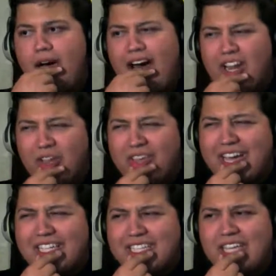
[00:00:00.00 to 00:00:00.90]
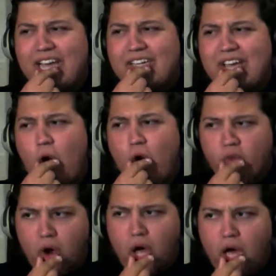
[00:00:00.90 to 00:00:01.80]
Another thing I disliked
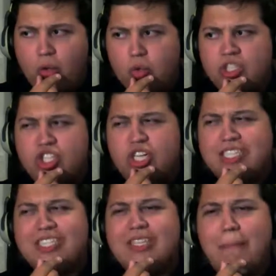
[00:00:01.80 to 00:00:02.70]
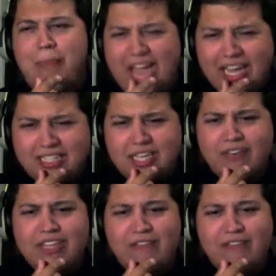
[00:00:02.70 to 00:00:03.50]
overall was just the pace of it.